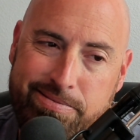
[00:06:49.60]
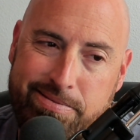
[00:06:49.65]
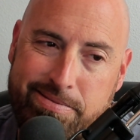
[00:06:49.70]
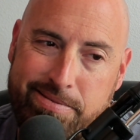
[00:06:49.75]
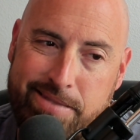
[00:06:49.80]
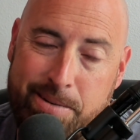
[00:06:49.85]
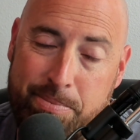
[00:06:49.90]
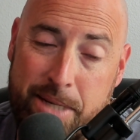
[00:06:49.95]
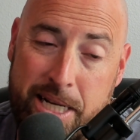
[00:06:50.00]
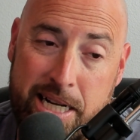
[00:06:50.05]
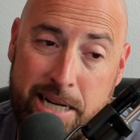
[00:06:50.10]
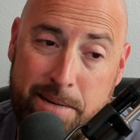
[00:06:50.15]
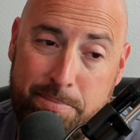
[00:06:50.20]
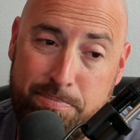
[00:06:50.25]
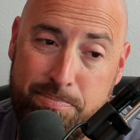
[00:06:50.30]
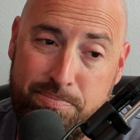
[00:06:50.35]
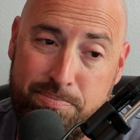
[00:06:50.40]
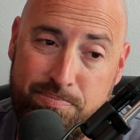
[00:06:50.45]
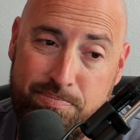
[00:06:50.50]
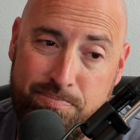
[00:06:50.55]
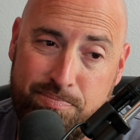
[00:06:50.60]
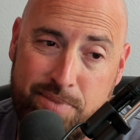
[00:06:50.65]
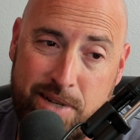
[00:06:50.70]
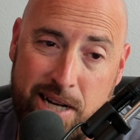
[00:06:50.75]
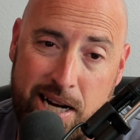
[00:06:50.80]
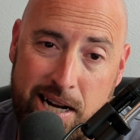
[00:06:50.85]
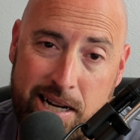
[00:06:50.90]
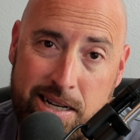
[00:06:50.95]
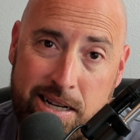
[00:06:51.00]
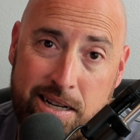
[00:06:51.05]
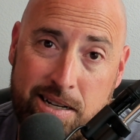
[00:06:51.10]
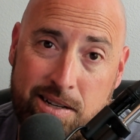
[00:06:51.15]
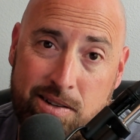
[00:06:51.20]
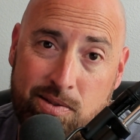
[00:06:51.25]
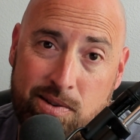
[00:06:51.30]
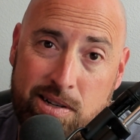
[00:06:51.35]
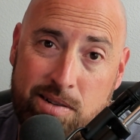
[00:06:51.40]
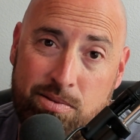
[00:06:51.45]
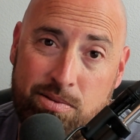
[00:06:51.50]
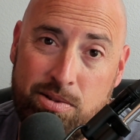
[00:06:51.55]
mean, I kind of
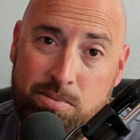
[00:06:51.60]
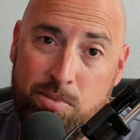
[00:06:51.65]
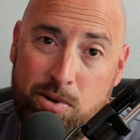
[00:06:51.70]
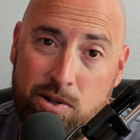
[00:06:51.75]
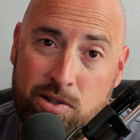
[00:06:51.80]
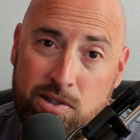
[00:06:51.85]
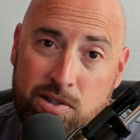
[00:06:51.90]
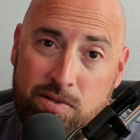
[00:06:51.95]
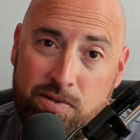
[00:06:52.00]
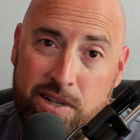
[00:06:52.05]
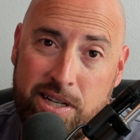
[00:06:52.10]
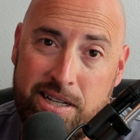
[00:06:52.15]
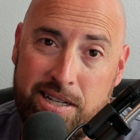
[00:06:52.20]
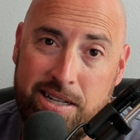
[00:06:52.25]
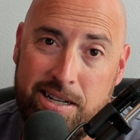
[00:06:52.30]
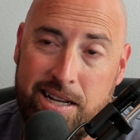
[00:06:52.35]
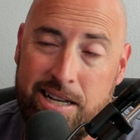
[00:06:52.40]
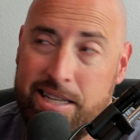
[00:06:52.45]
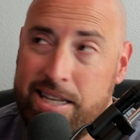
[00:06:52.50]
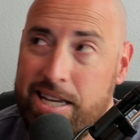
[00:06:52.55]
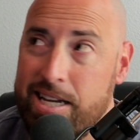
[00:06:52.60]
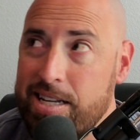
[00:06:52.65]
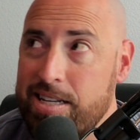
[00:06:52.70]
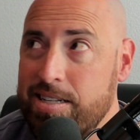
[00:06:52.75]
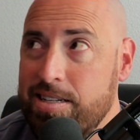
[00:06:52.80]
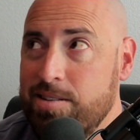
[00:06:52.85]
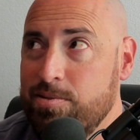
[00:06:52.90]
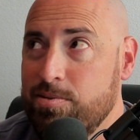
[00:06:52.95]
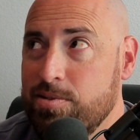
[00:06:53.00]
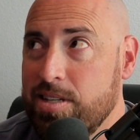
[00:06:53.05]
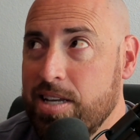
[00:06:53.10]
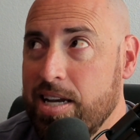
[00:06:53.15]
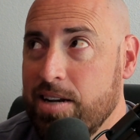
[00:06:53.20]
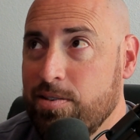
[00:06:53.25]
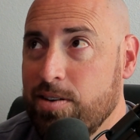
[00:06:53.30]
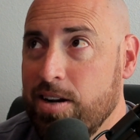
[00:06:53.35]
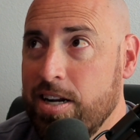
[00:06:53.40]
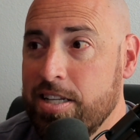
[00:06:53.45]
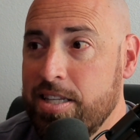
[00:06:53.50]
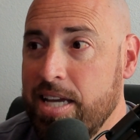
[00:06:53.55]
agreed with most of it, and then it was like
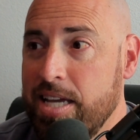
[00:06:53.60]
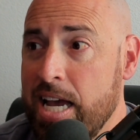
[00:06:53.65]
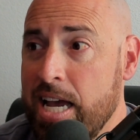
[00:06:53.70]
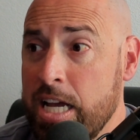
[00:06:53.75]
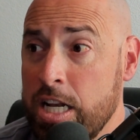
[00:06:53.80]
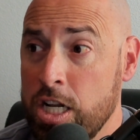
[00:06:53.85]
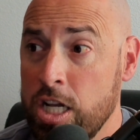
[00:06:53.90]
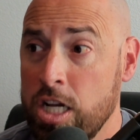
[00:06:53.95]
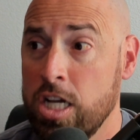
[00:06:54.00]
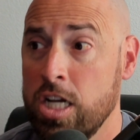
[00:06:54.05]
right at the end,